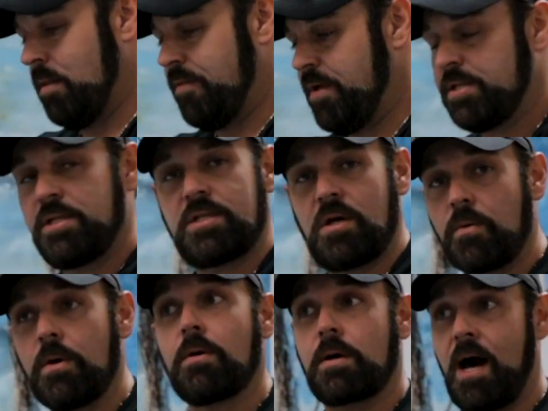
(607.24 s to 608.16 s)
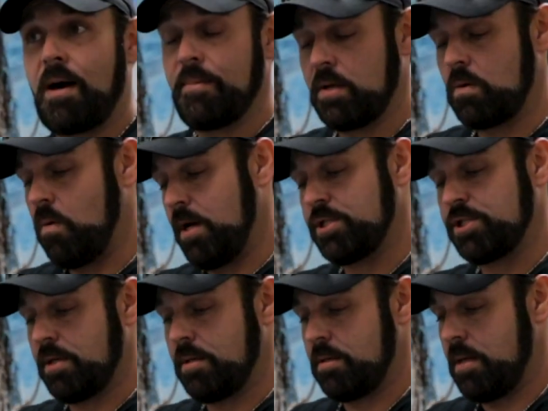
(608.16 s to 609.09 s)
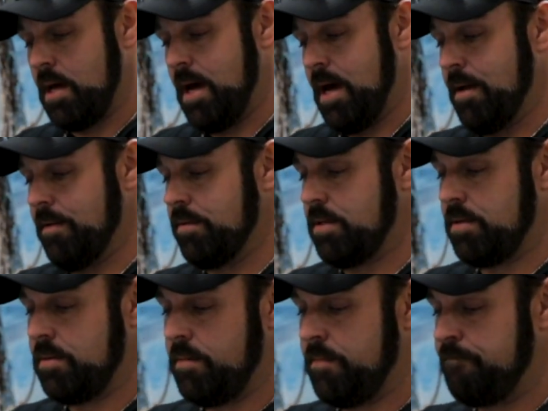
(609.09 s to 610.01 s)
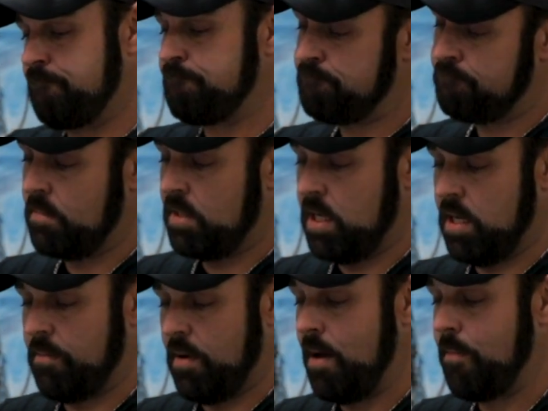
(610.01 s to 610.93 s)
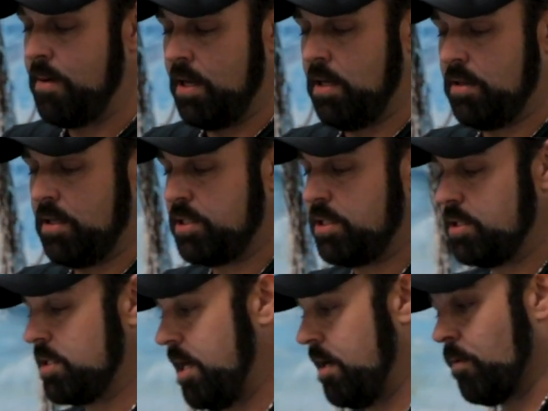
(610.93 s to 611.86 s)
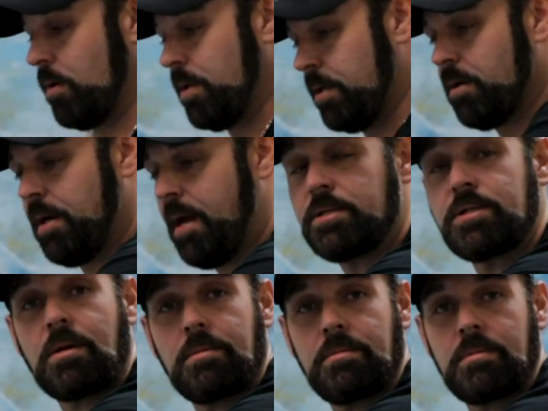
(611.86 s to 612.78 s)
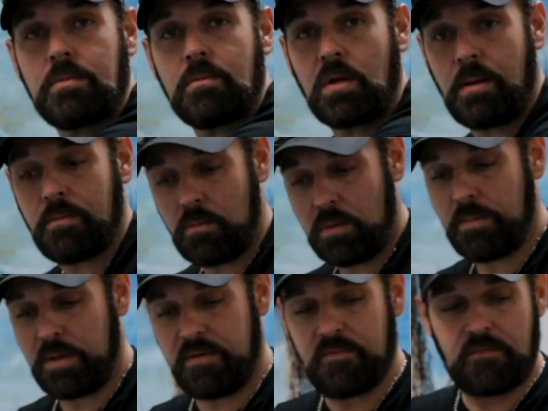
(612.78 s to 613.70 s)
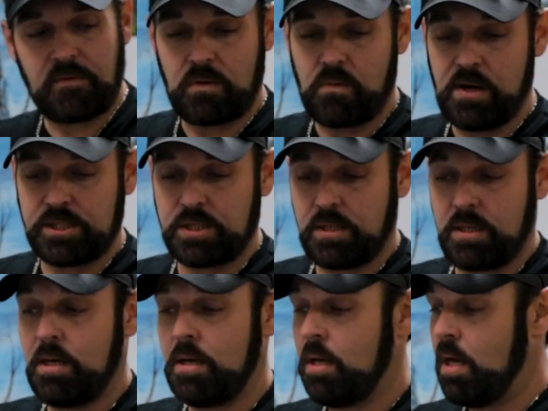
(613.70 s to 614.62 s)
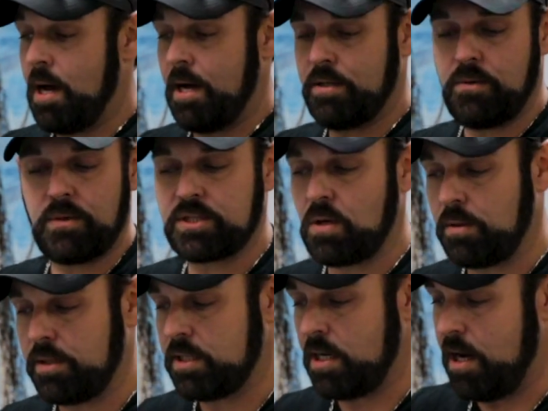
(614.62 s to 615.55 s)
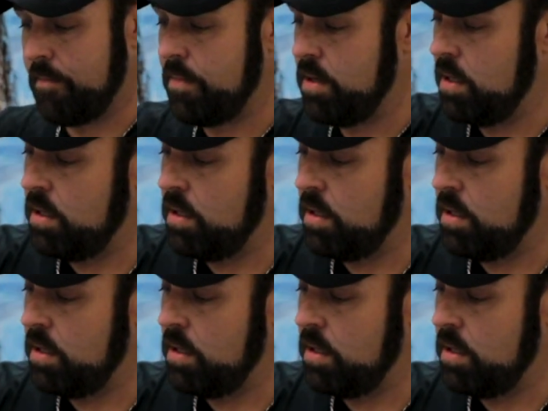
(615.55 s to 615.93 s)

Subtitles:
this is a real common question, and in my opinion, this is a really good answer when I'm given for the question. I do this all the time.